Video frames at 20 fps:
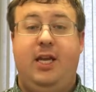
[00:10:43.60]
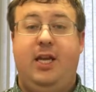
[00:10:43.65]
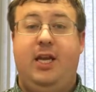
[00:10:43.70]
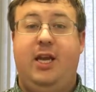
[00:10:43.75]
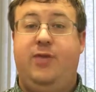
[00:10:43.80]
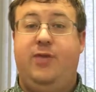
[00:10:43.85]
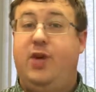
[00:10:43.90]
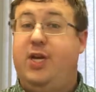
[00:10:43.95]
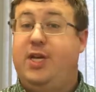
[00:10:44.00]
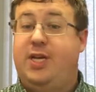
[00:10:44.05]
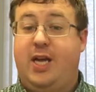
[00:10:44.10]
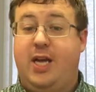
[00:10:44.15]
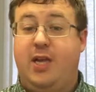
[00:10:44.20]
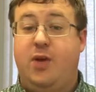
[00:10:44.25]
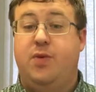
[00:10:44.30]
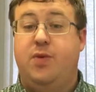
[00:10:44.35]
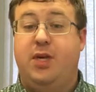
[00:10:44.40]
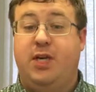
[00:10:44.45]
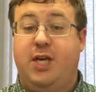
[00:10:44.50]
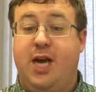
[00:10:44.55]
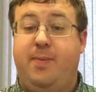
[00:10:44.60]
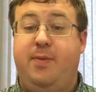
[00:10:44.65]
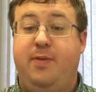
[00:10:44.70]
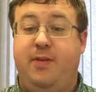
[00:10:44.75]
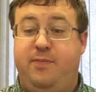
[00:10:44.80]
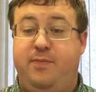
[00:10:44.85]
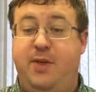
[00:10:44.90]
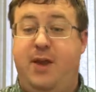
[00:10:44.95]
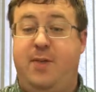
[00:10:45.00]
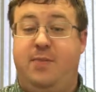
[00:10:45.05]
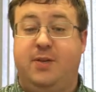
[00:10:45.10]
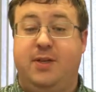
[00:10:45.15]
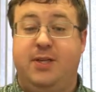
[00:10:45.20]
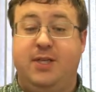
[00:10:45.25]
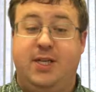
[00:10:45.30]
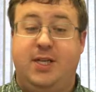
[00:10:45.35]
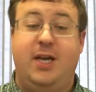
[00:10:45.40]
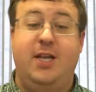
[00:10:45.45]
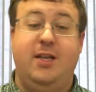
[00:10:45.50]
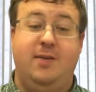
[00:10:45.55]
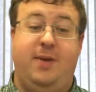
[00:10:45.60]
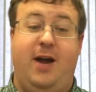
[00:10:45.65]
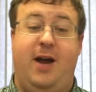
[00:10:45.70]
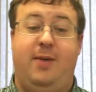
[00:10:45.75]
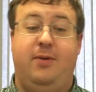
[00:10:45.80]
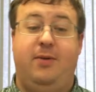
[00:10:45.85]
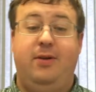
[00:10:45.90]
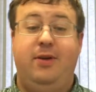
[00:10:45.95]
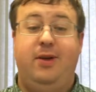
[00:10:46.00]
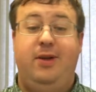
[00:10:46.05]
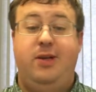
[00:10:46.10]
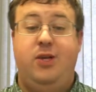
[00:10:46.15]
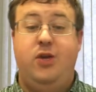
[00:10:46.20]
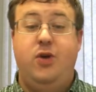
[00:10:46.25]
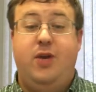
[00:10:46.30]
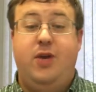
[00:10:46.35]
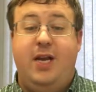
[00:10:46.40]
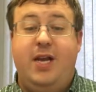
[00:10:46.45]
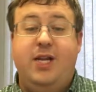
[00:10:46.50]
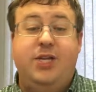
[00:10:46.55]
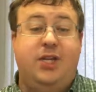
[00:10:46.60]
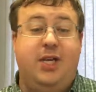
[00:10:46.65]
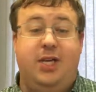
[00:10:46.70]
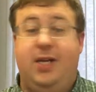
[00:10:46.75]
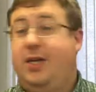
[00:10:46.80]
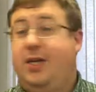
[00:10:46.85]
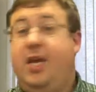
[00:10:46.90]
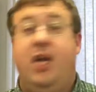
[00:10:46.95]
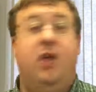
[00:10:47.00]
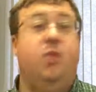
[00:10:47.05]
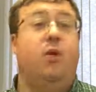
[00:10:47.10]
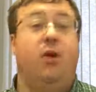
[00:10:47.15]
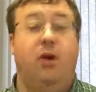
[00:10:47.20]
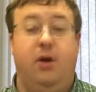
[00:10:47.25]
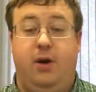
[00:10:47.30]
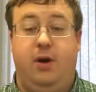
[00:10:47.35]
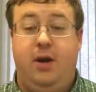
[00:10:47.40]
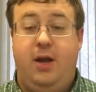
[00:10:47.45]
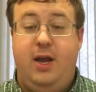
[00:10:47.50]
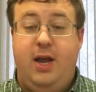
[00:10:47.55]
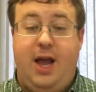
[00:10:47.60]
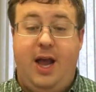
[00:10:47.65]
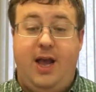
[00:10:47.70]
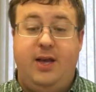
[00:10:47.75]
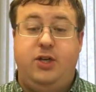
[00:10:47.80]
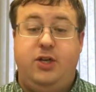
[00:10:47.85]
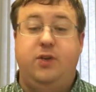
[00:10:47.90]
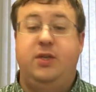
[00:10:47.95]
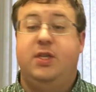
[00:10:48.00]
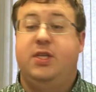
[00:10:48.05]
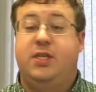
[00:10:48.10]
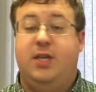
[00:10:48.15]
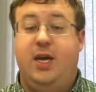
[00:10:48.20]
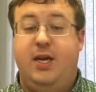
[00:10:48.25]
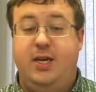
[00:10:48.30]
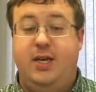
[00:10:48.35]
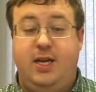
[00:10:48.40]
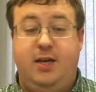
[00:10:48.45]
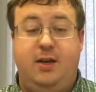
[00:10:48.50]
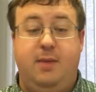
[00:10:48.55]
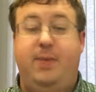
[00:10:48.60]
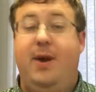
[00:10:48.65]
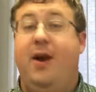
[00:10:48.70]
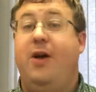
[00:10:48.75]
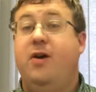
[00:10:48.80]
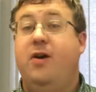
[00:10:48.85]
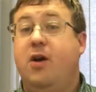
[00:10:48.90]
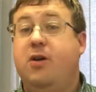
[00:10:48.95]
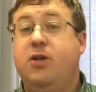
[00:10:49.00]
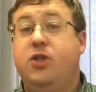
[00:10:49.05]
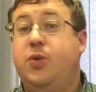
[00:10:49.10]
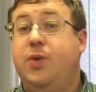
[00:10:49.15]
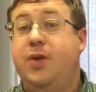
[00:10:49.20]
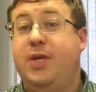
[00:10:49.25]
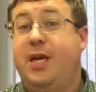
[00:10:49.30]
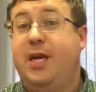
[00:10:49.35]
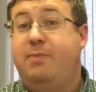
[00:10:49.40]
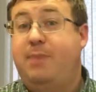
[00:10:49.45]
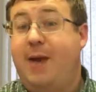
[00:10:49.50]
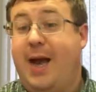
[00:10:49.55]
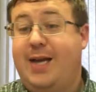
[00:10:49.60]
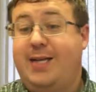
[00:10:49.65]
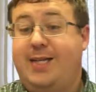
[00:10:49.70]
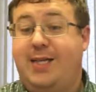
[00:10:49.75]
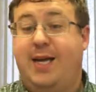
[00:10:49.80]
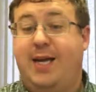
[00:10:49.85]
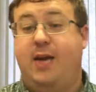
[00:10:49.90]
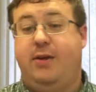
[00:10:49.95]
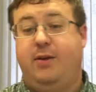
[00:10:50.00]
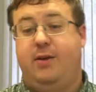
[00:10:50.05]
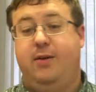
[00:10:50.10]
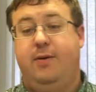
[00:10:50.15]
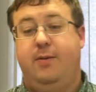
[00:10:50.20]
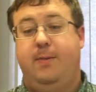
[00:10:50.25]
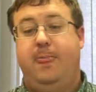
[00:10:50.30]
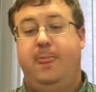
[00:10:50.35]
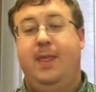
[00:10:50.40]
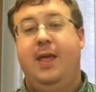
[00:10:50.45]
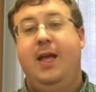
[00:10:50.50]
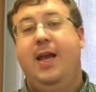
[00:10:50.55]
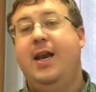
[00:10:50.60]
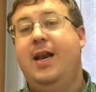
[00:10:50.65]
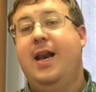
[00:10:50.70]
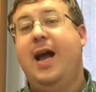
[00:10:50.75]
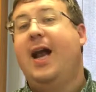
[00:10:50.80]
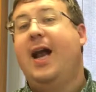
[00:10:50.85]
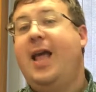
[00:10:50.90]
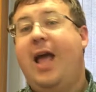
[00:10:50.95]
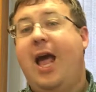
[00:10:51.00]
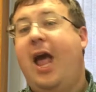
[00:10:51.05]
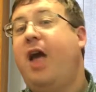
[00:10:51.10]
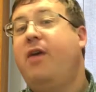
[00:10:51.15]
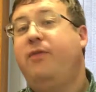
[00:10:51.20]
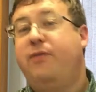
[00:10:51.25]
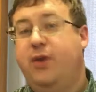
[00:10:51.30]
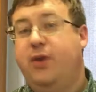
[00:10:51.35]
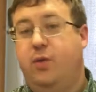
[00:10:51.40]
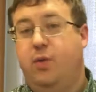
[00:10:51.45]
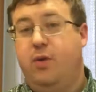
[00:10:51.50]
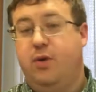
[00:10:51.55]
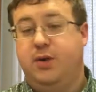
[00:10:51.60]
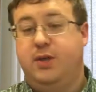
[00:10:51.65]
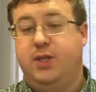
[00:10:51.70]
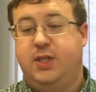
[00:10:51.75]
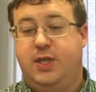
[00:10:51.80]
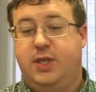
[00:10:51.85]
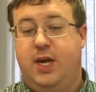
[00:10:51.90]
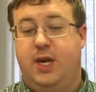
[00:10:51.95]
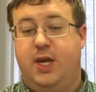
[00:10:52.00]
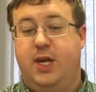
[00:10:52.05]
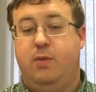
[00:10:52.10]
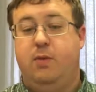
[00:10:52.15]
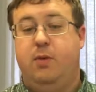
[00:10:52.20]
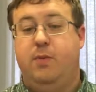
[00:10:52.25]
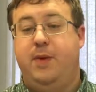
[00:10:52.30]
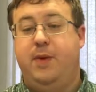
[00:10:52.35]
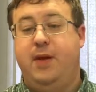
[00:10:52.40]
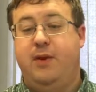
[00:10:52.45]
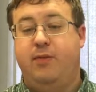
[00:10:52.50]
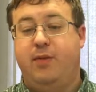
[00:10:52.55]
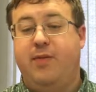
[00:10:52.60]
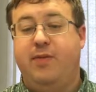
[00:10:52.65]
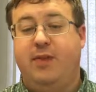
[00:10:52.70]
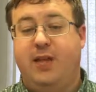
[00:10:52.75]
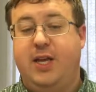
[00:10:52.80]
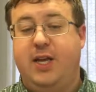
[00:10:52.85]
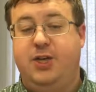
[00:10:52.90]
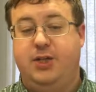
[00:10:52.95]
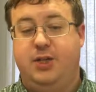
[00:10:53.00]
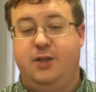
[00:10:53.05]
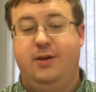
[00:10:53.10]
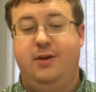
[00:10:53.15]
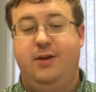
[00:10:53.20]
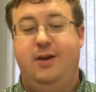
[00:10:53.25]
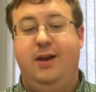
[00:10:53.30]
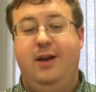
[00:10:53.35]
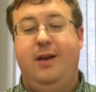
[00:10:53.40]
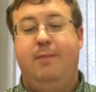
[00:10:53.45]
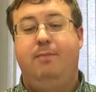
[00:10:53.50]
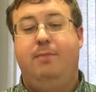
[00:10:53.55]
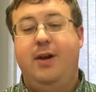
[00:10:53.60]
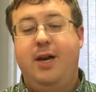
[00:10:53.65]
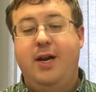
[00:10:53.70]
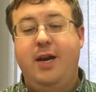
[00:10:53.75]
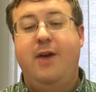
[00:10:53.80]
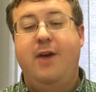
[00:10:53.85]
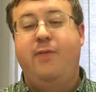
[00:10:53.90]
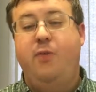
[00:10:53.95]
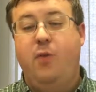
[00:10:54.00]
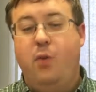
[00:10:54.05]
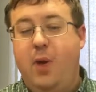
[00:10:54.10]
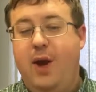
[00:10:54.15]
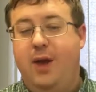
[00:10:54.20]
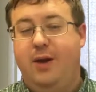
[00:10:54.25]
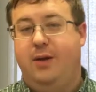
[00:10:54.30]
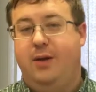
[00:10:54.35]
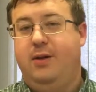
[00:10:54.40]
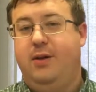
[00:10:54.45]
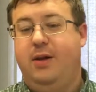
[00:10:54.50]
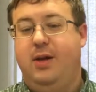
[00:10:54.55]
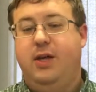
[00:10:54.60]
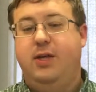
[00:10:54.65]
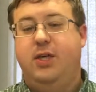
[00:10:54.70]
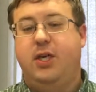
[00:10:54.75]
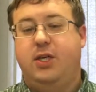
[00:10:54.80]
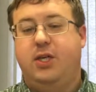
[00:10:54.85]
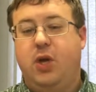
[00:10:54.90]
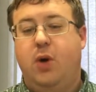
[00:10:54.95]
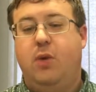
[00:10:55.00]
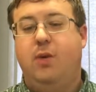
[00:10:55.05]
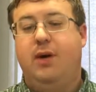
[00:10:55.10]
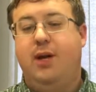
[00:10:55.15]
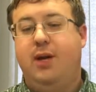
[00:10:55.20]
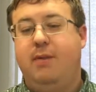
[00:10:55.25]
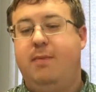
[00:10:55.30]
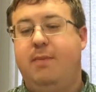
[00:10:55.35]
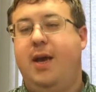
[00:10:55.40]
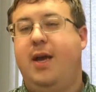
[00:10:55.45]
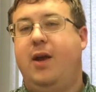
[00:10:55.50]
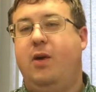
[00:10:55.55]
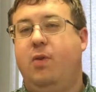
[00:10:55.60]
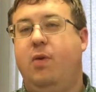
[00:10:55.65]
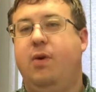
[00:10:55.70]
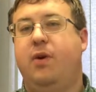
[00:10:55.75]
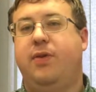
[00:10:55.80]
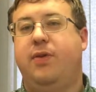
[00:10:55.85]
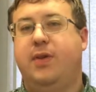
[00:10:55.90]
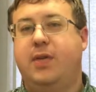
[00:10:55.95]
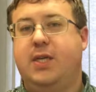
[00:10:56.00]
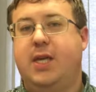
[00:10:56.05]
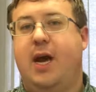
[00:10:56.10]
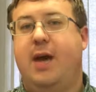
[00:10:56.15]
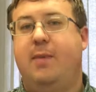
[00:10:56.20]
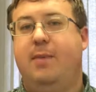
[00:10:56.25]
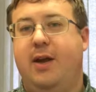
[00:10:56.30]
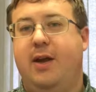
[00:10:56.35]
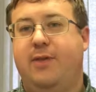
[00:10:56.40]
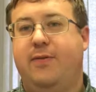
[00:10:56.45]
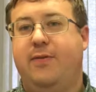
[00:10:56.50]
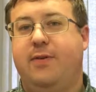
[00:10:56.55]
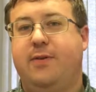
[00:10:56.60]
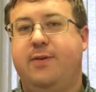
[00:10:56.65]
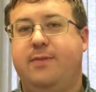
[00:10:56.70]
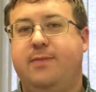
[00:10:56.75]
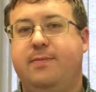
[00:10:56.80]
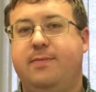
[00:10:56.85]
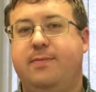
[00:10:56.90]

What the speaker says: If you get together with a couple of people to study the Bible, you could each take a key word and do the study and compare notes when you get back together. Not every word study will be a revelation, but enough will to totally make it worth the time and effort.